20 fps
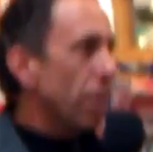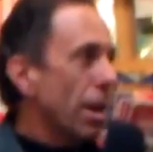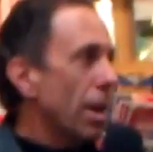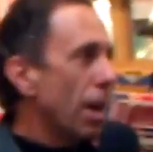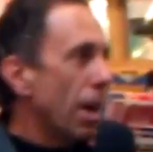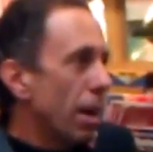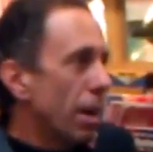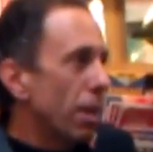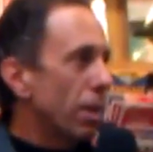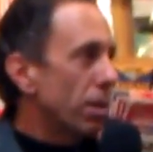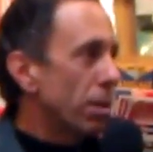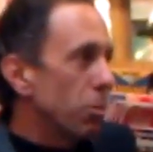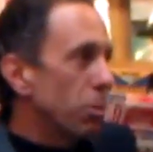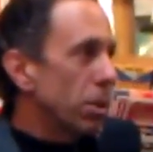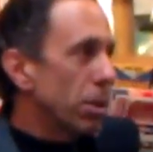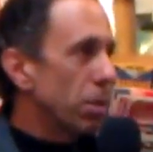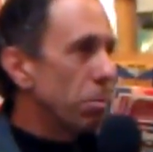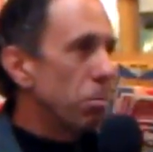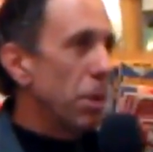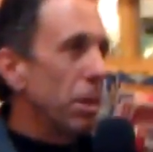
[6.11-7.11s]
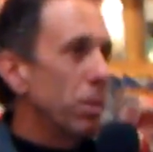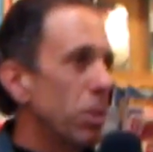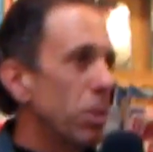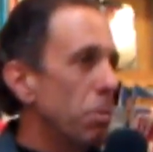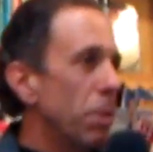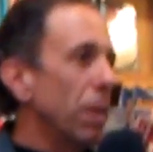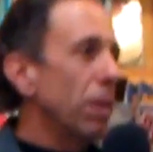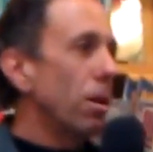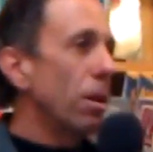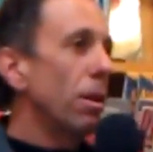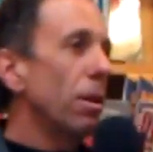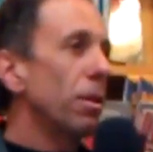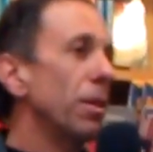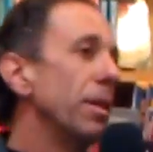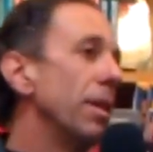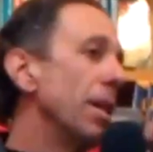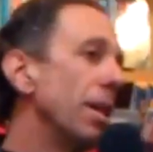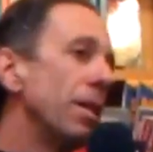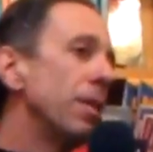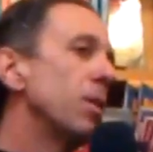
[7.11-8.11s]
they hired. It was to be called
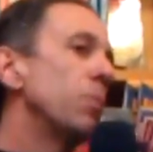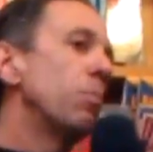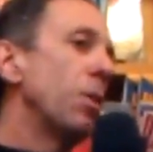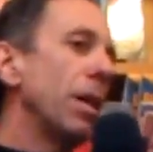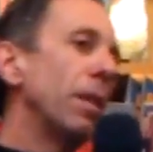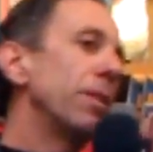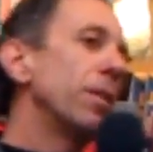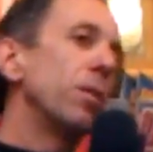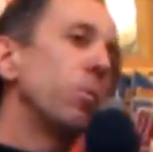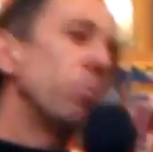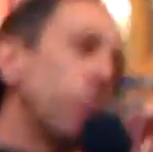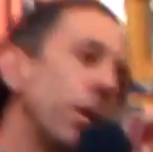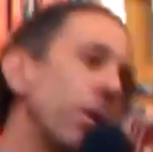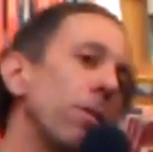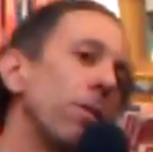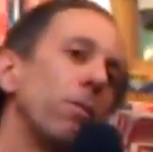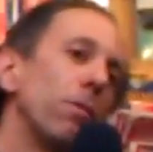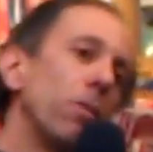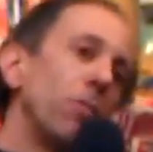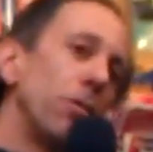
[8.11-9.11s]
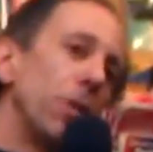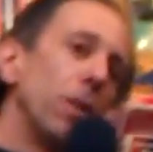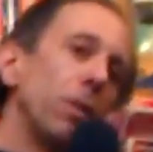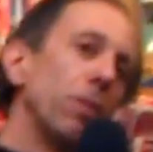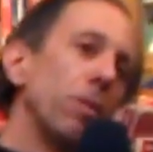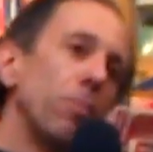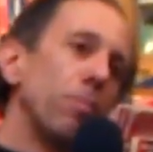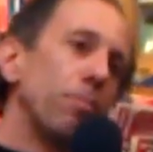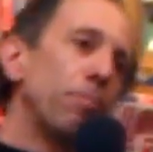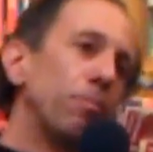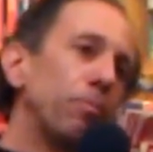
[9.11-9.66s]
an independent peer review.